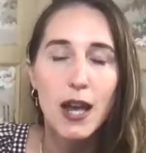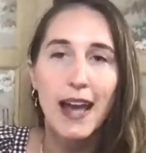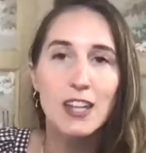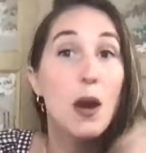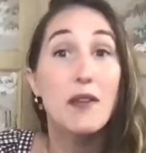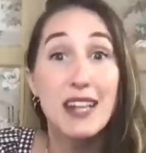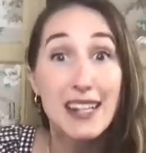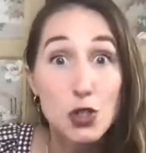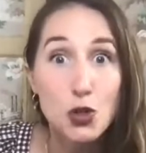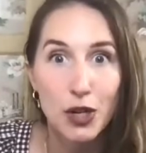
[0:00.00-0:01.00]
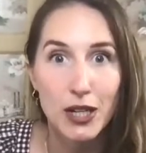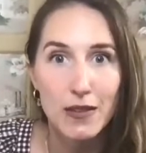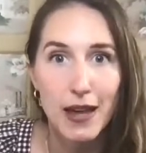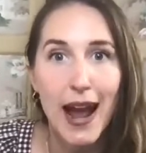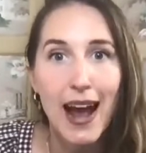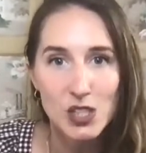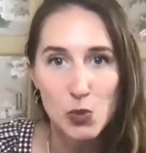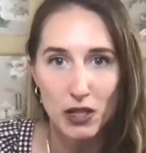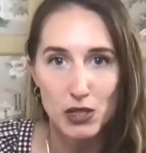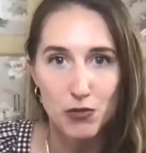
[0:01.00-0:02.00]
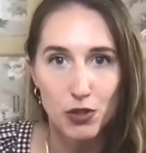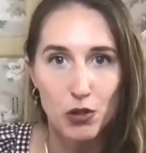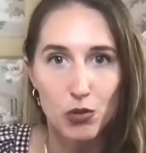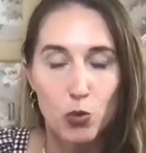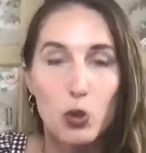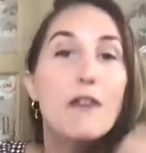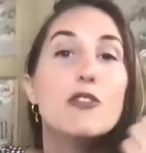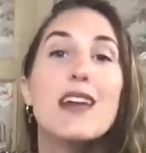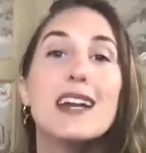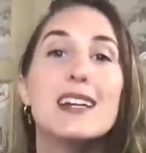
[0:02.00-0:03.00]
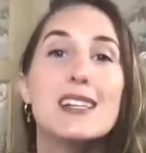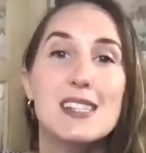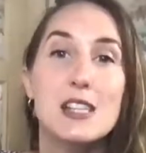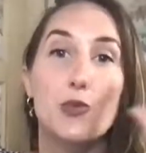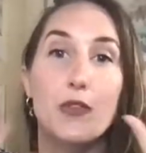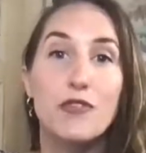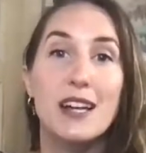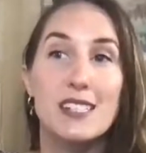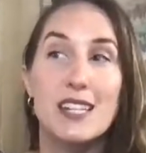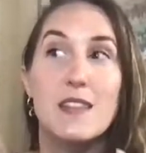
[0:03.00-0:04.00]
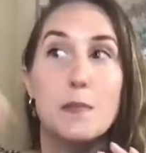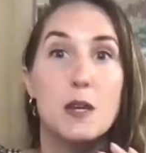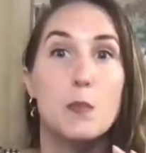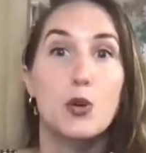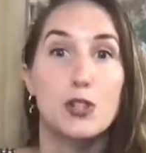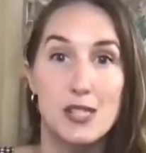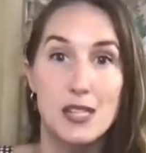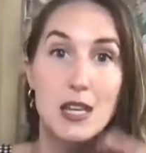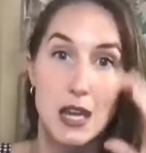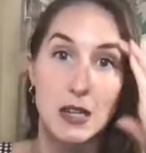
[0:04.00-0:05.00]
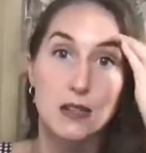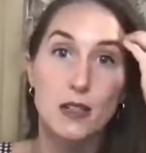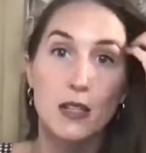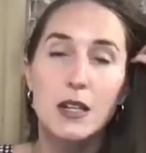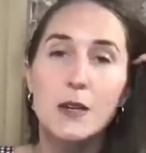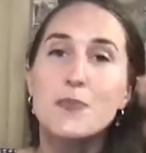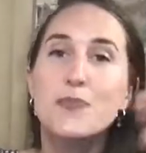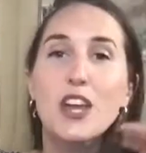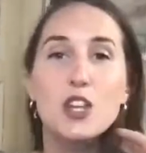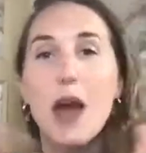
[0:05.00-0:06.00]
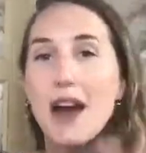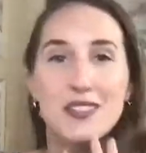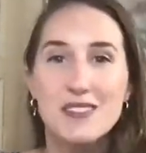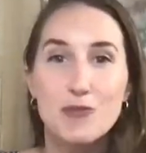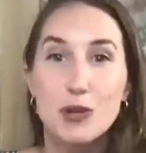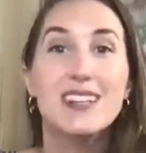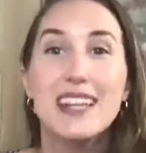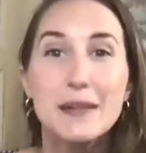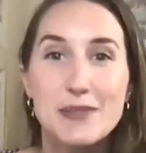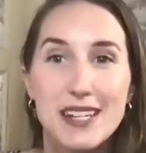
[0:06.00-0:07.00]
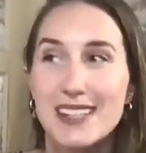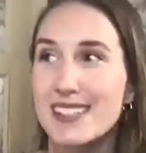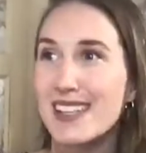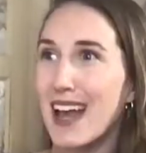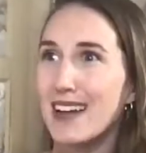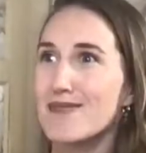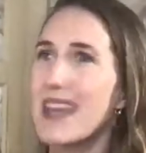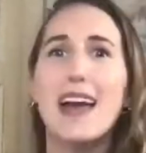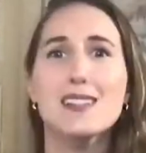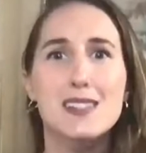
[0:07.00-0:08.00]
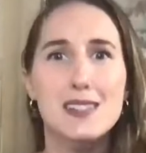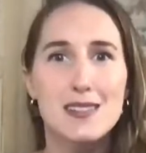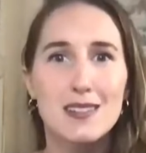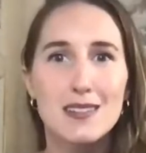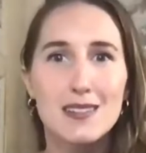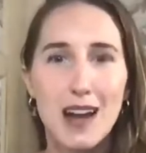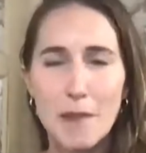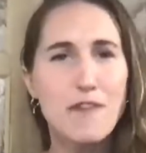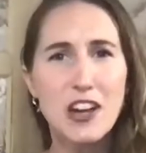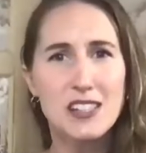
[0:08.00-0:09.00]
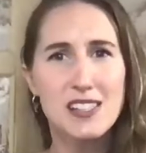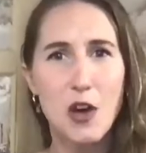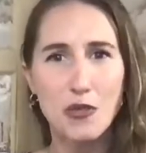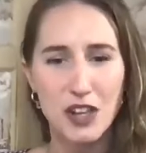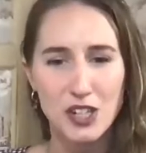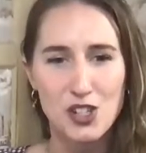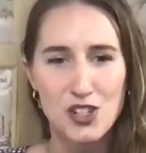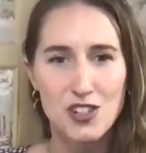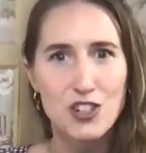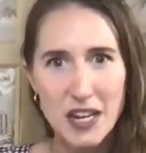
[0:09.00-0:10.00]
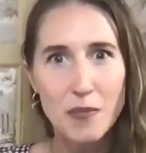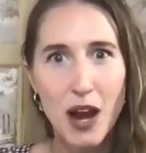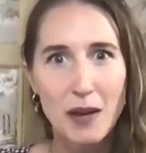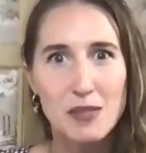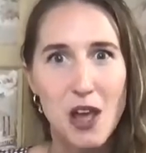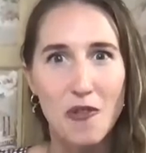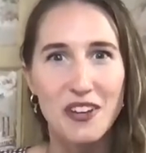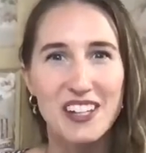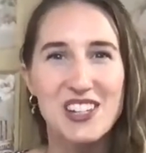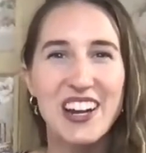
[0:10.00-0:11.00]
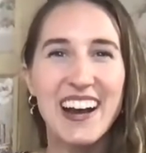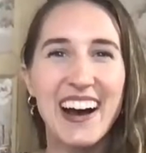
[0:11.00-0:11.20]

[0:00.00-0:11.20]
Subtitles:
and you haven't integrated that aspect of you, whatever that is that's reflecting that people are seeing, and you haven't reclaimed it and said, yes, I'm fucking selfish. You're damn right I'm selfish,